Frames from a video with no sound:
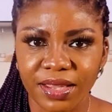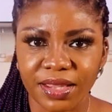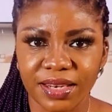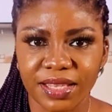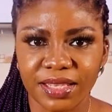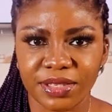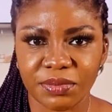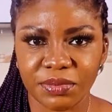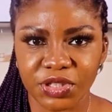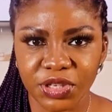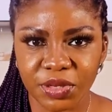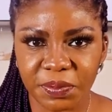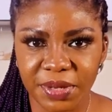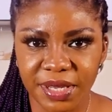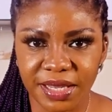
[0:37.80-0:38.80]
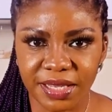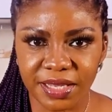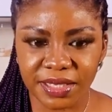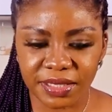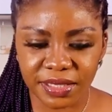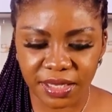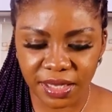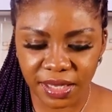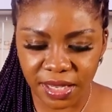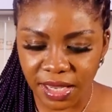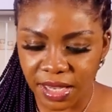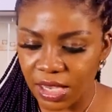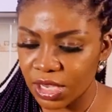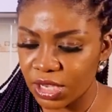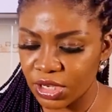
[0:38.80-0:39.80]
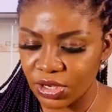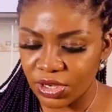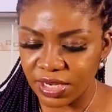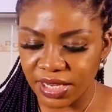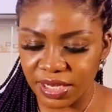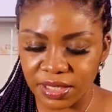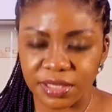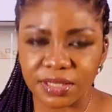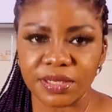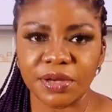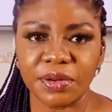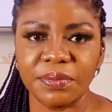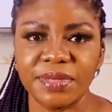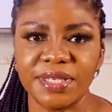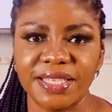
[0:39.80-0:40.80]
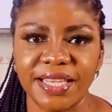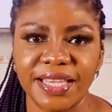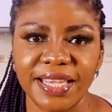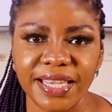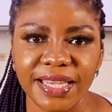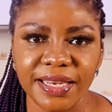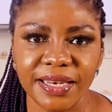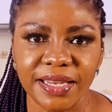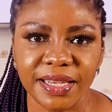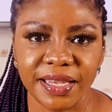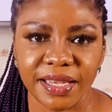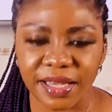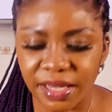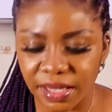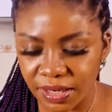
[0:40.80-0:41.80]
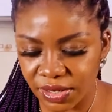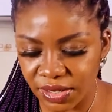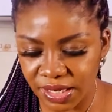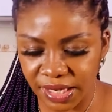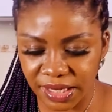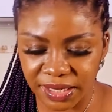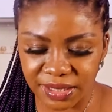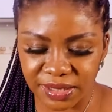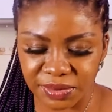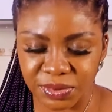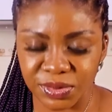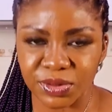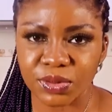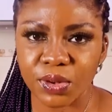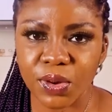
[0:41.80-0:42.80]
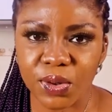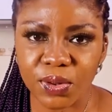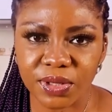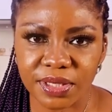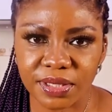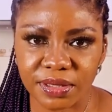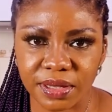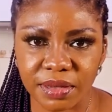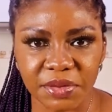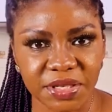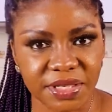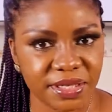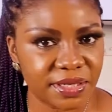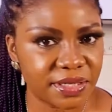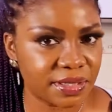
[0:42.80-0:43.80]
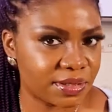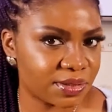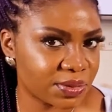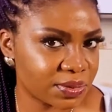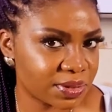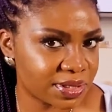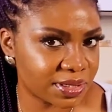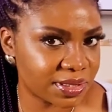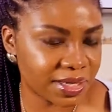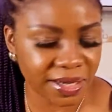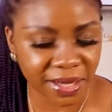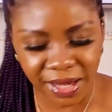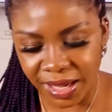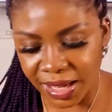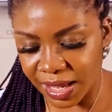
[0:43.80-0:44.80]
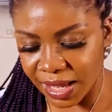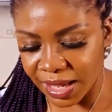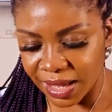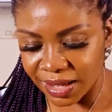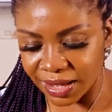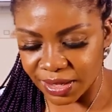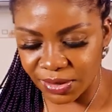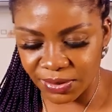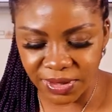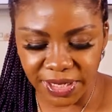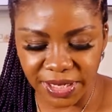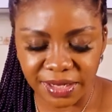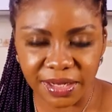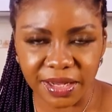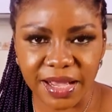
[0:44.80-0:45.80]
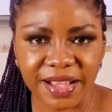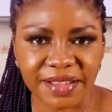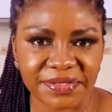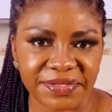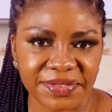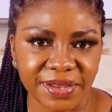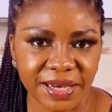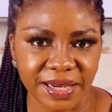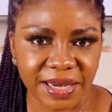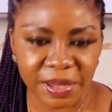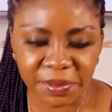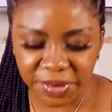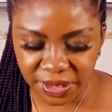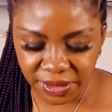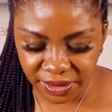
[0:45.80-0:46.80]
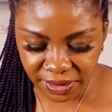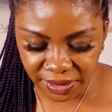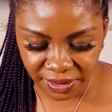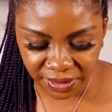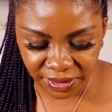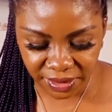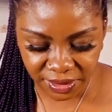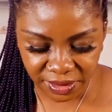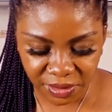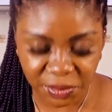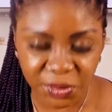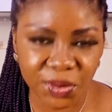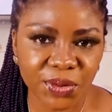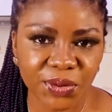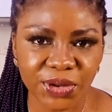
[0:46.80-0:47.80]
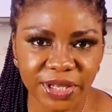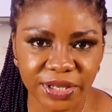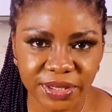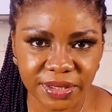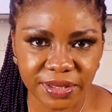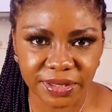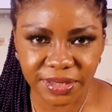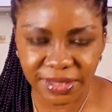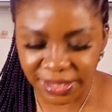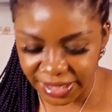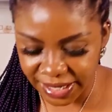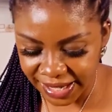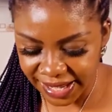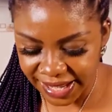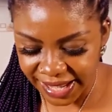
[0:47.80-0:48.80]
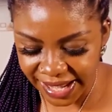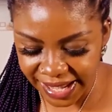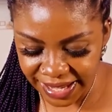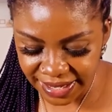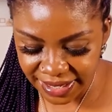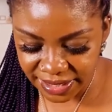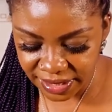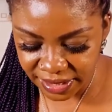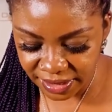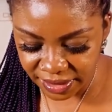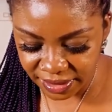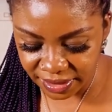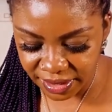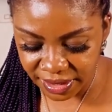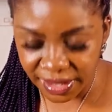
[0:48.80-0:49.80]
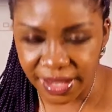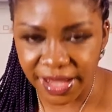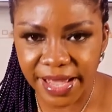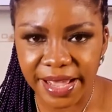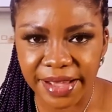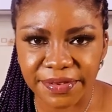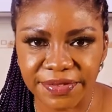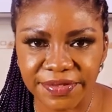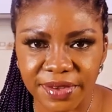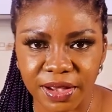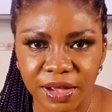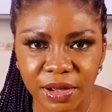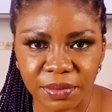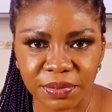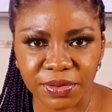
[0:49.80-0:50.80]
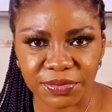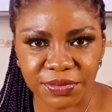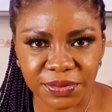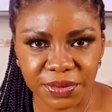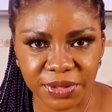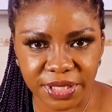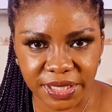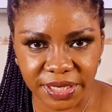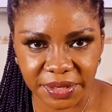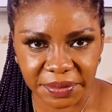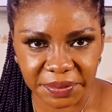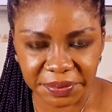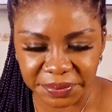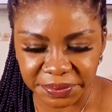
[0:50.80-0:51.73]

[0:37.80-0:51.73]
You need some chickpeas. You need some tahini. You need some salt. I'm using sea salt today. You'd need a half lemon, some oil, and half a cup of water.